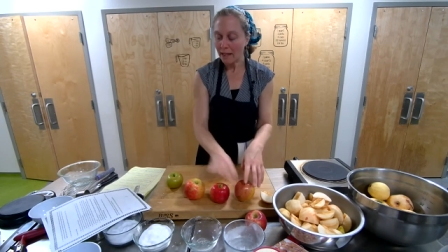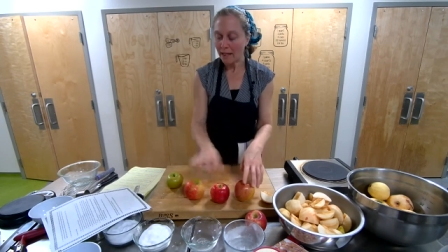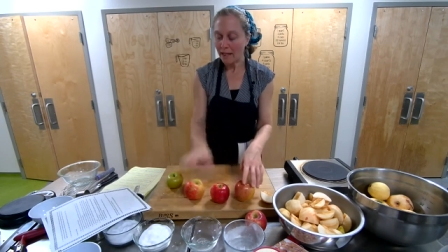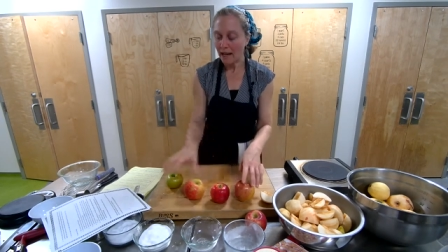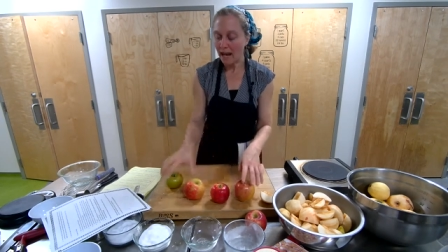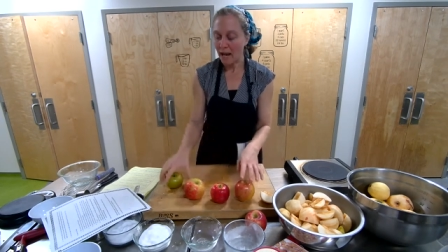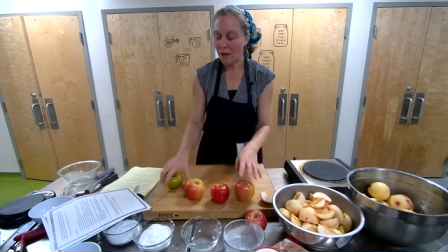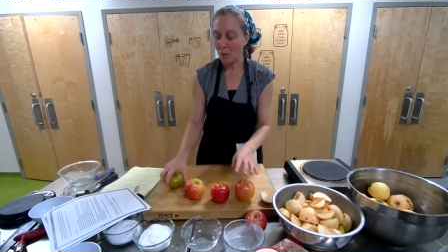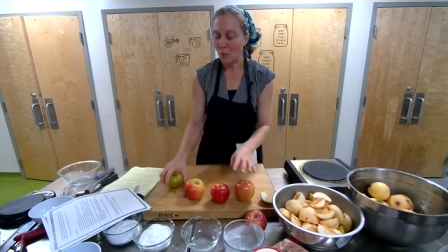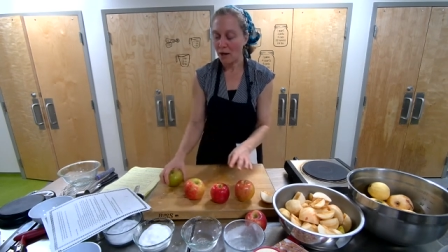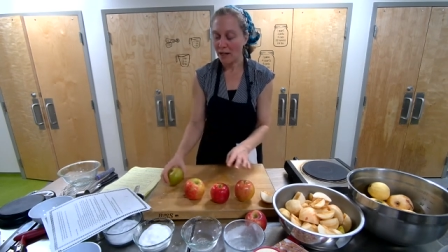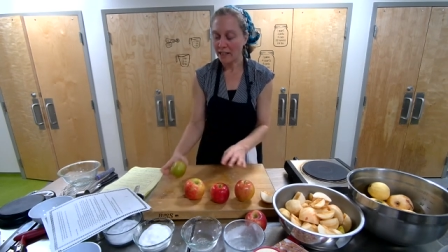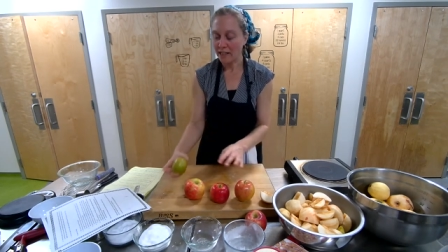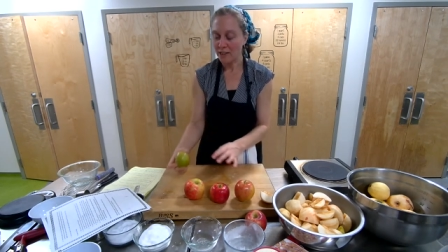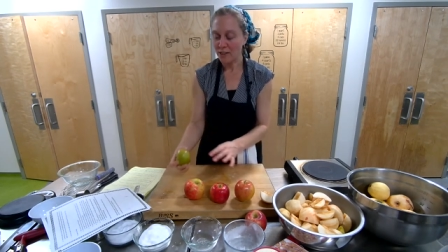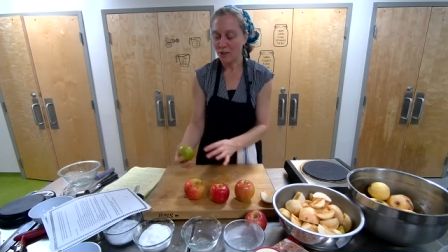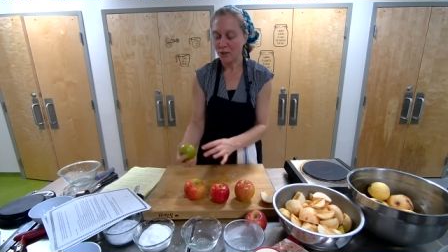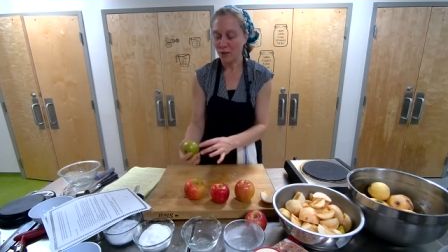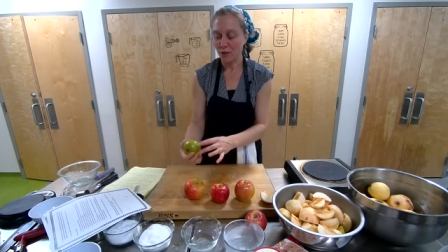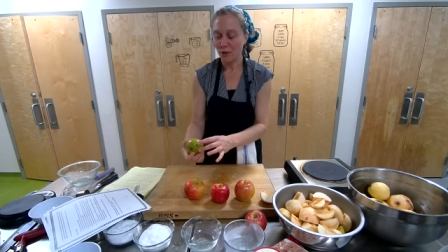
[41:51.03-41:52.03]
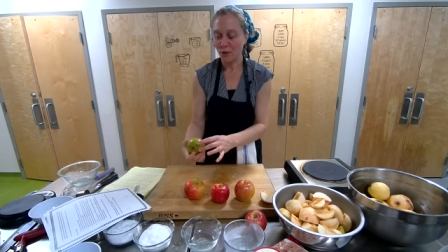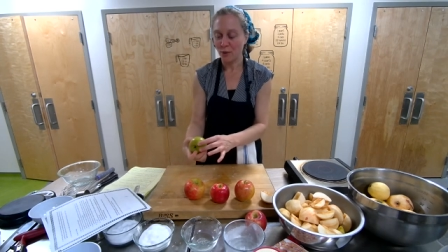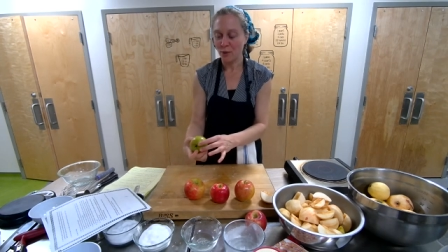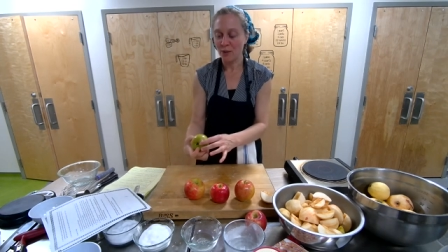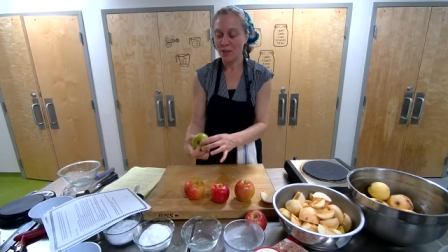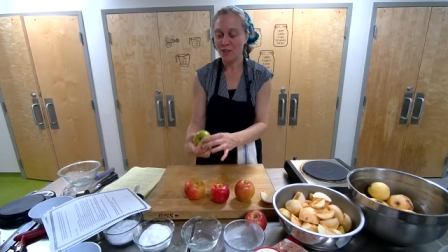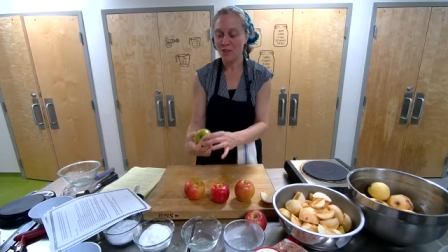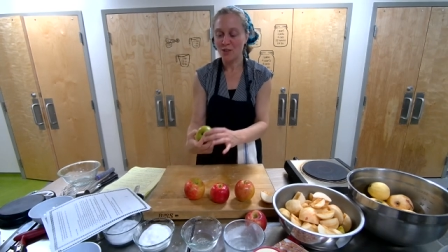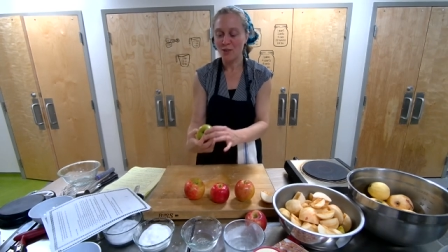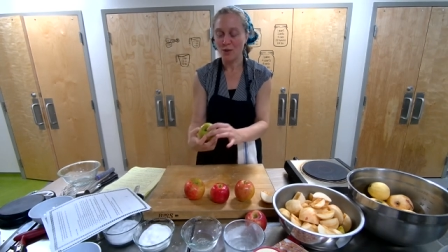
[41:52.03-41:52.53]
I wanted to
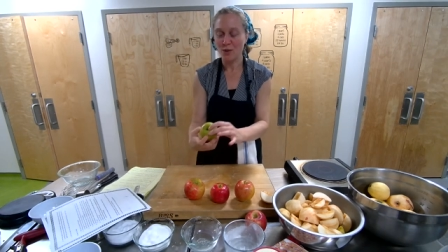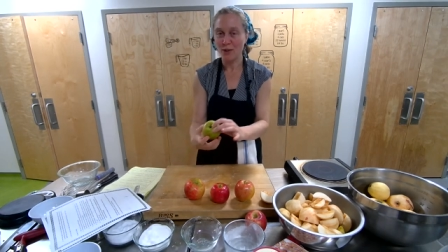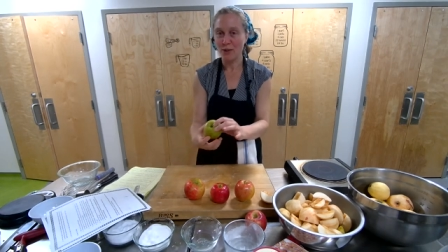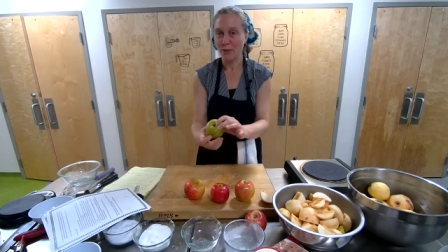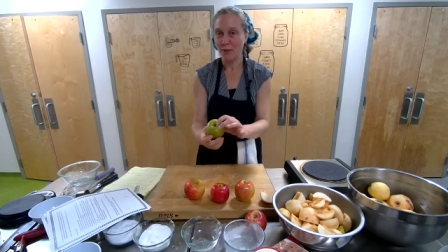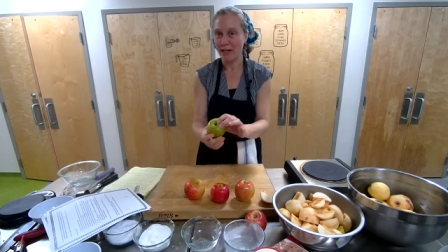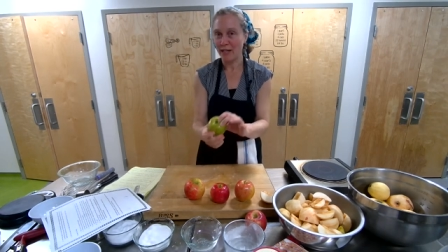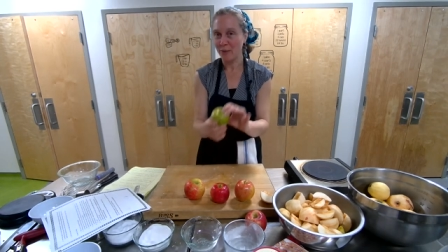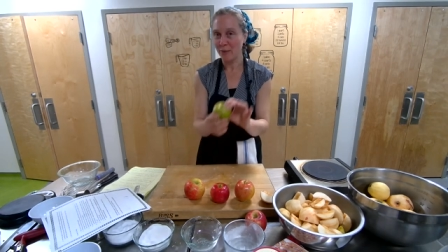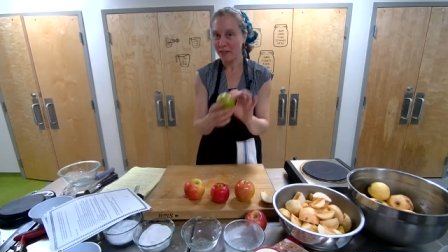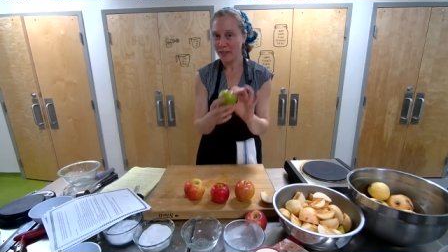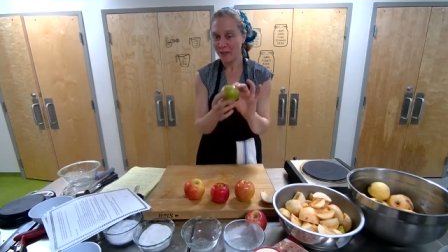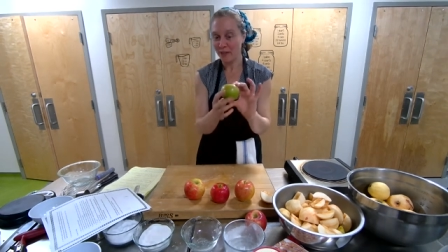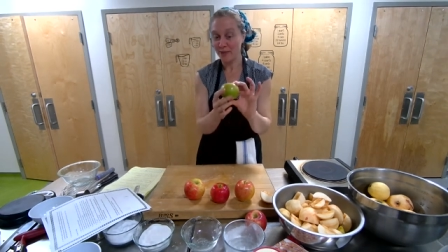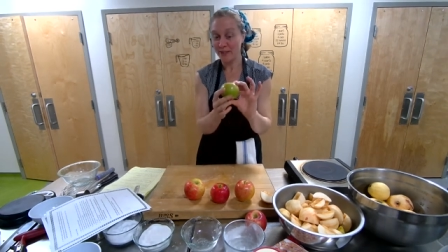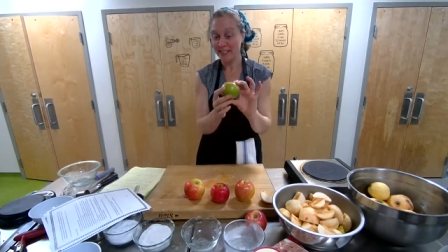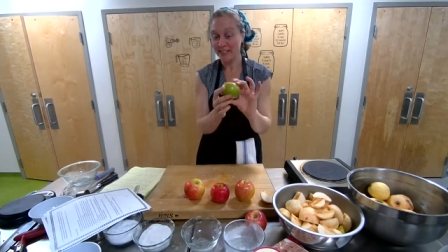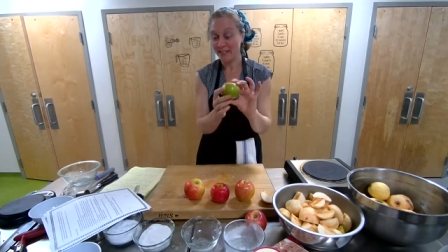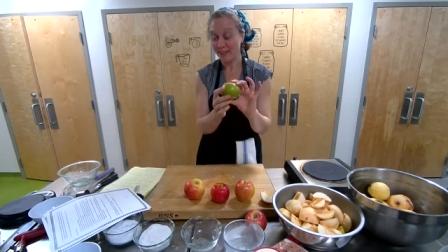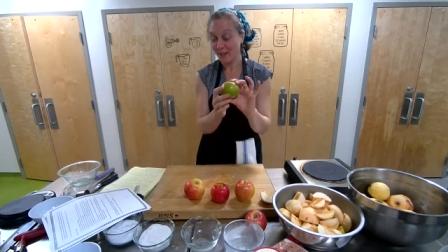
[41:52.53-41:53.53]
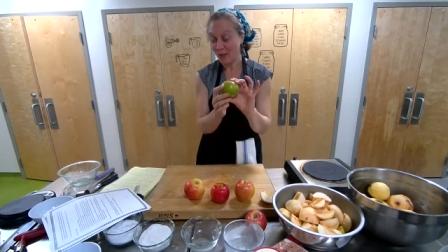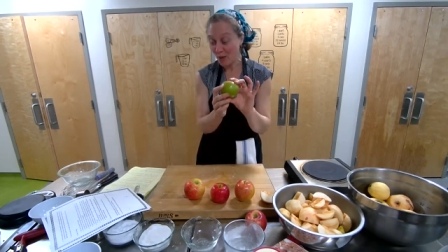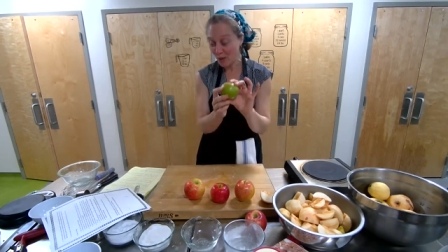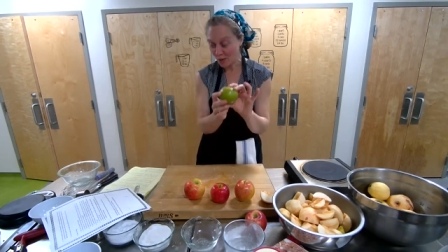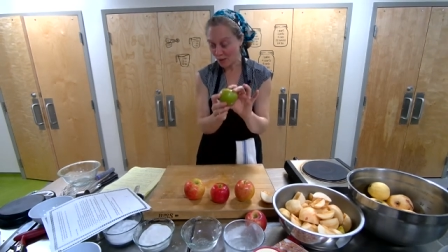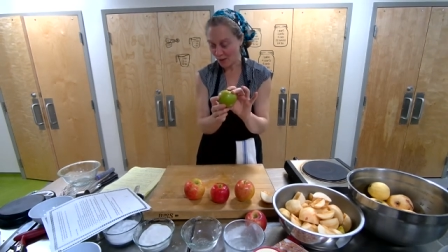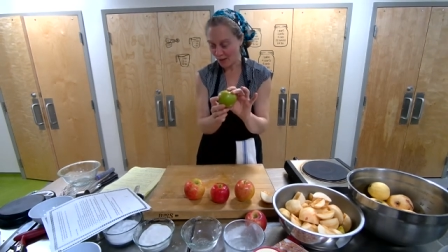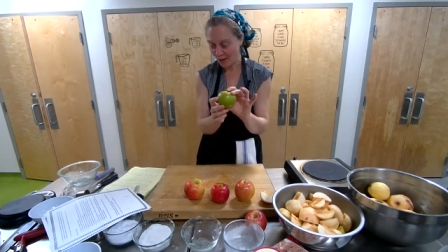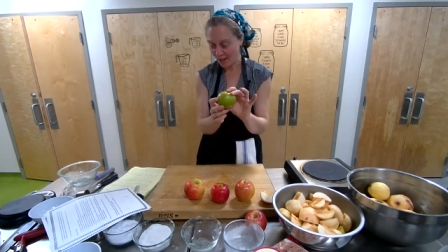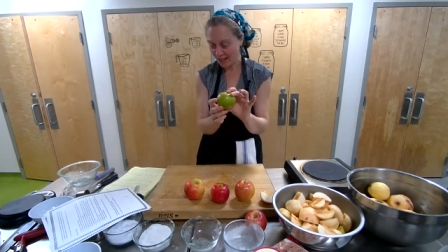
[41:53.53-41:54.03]
show you, anyone who is
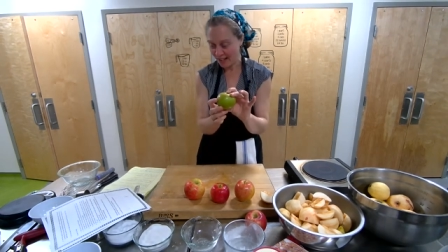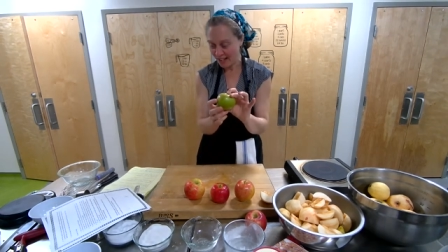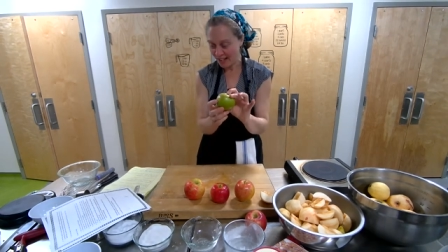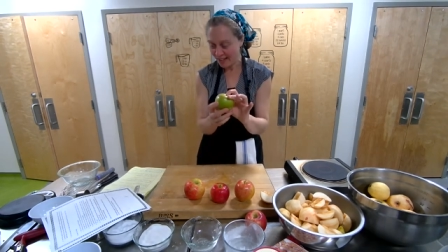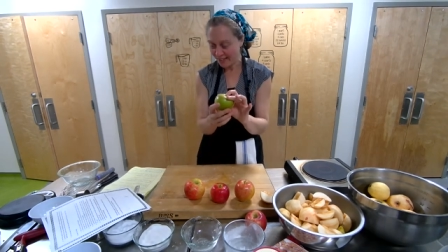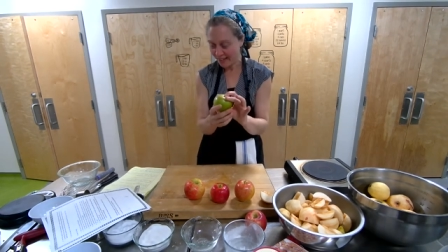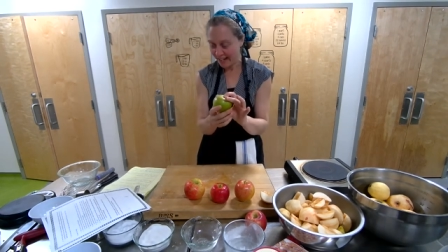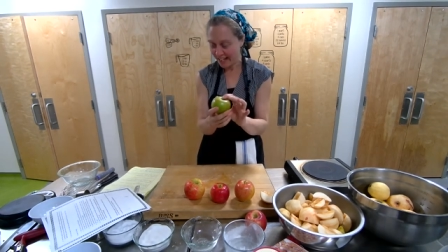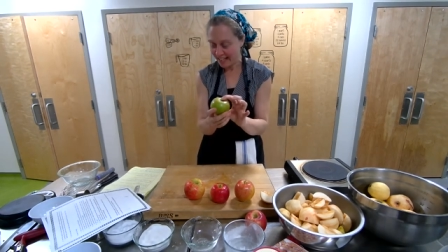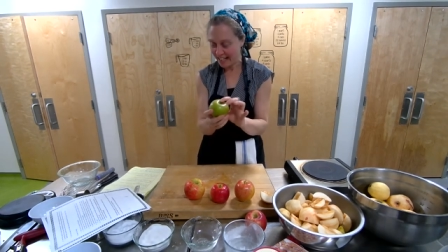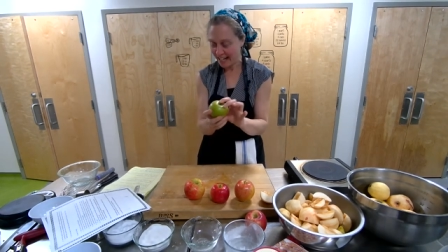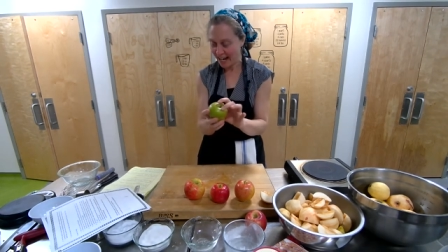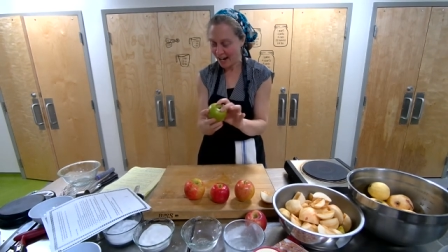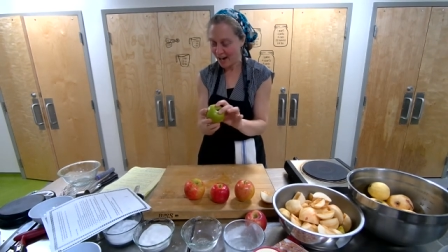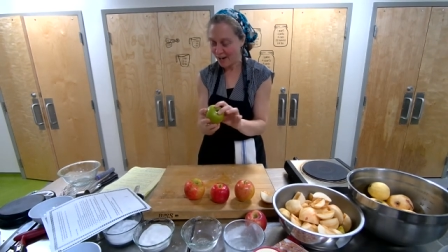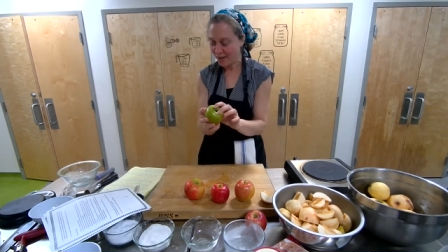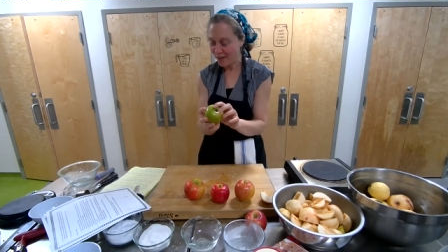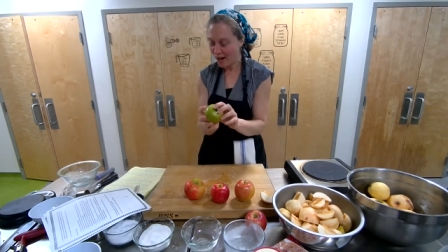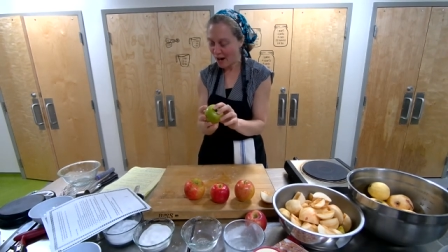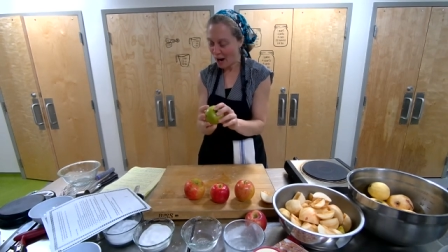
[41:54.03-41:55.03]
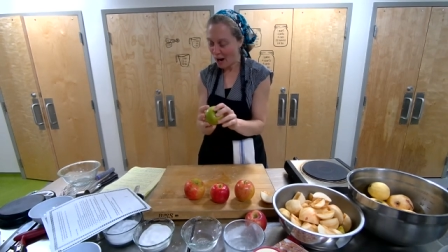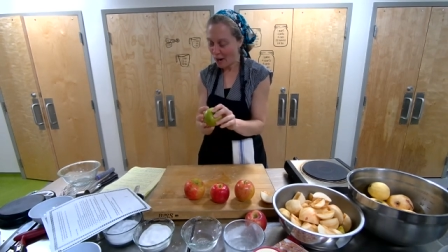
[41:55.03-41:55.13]
local right now